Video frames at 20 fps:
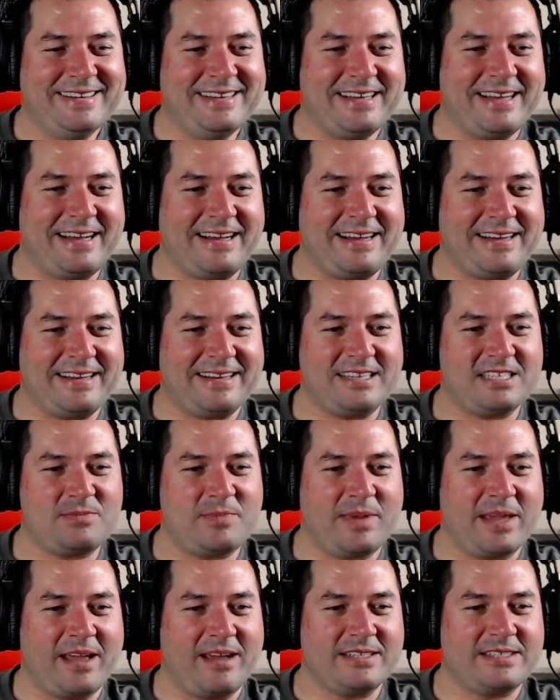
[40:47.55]
Let's
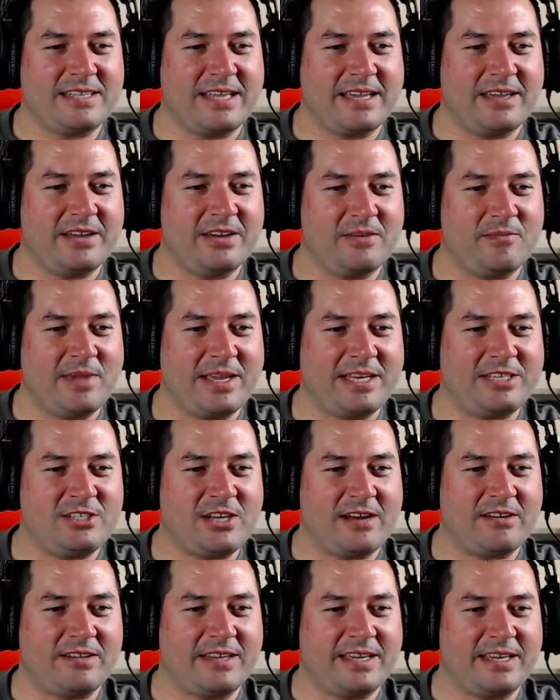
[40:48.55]
be honest, they couldn't make
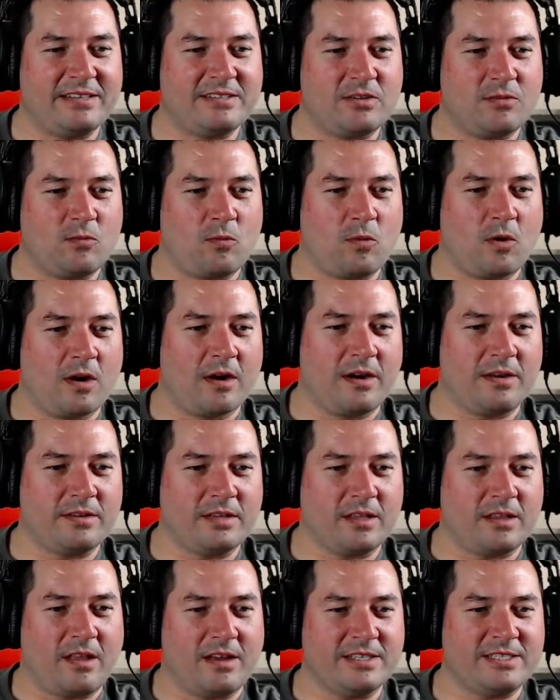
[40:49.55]
Shadowlands work on the
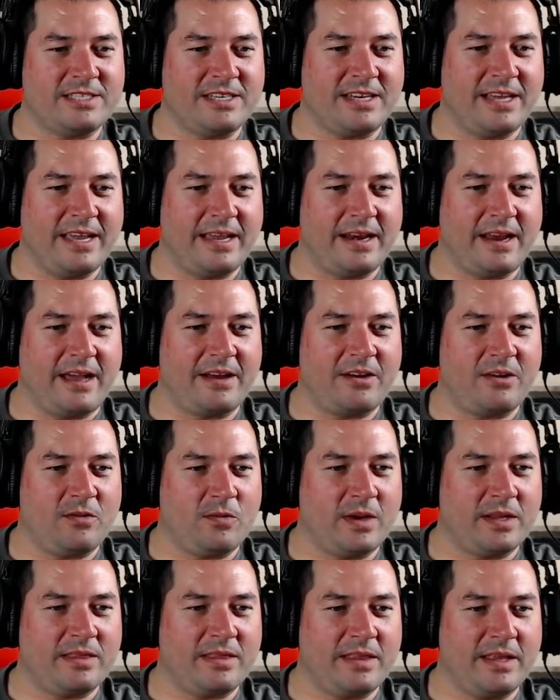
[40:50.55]
launch date. I don't
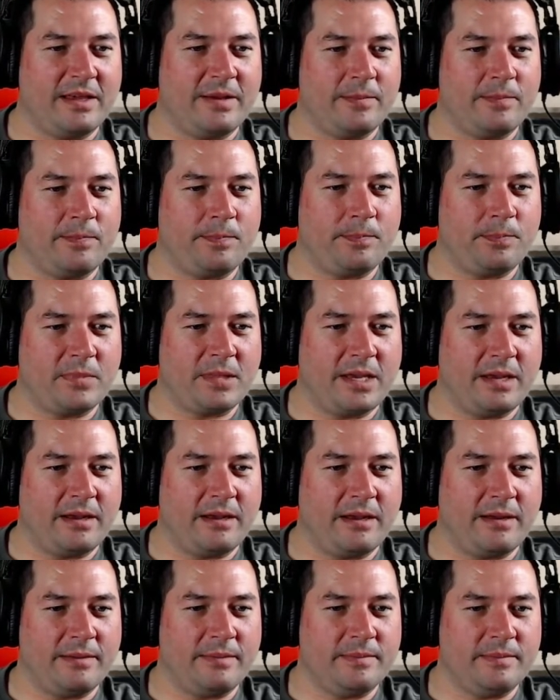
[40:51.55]
want them,
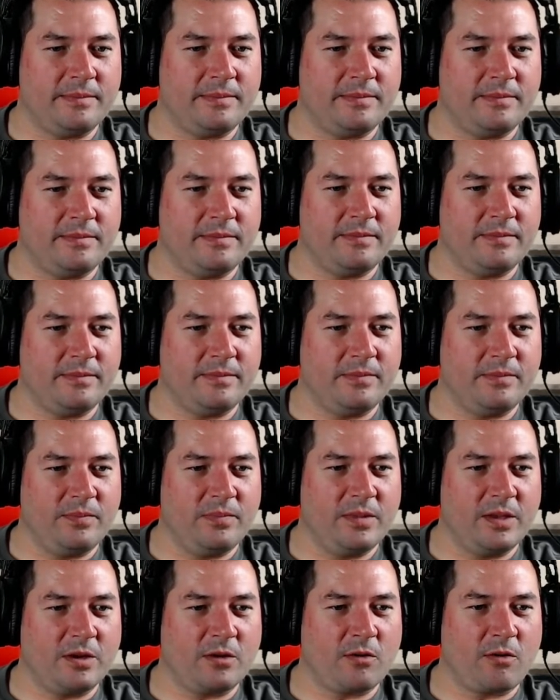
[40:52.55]
the
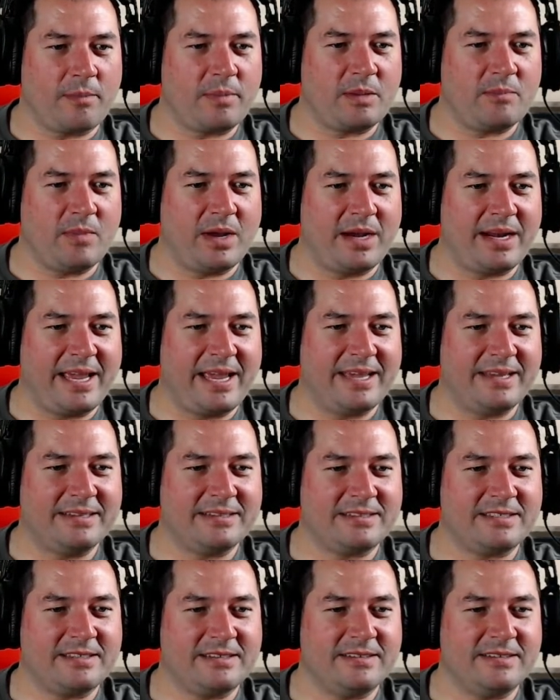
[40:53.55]
grubby money
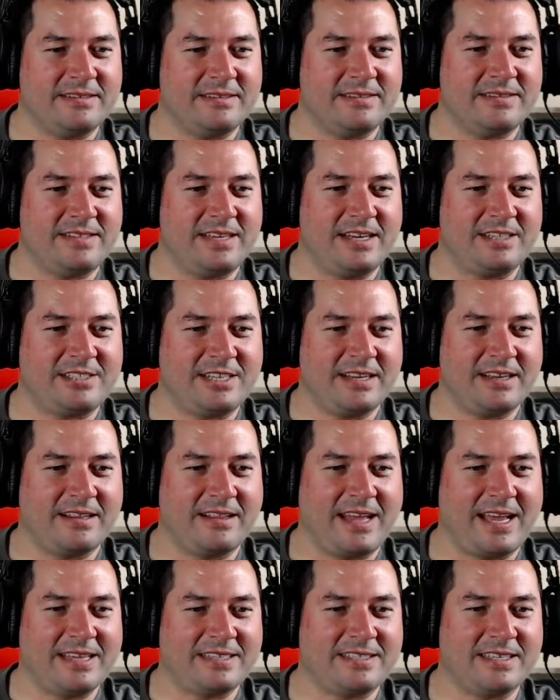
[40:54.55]
hands, touching
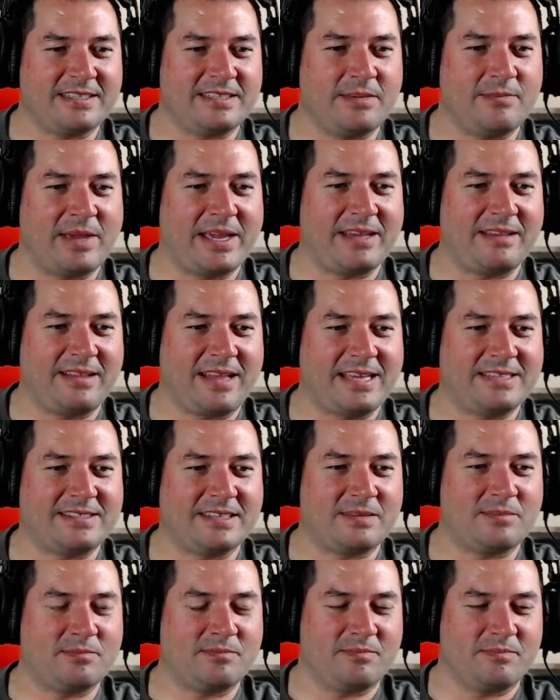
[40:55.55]
Classic to make
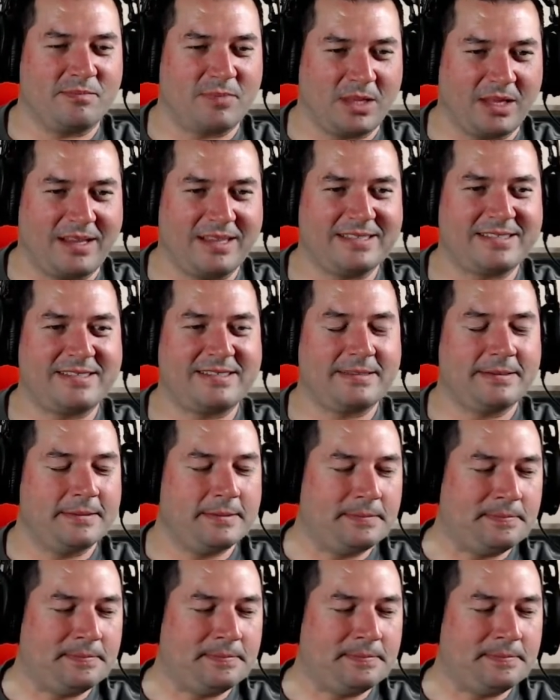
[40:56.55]
Classic Plus.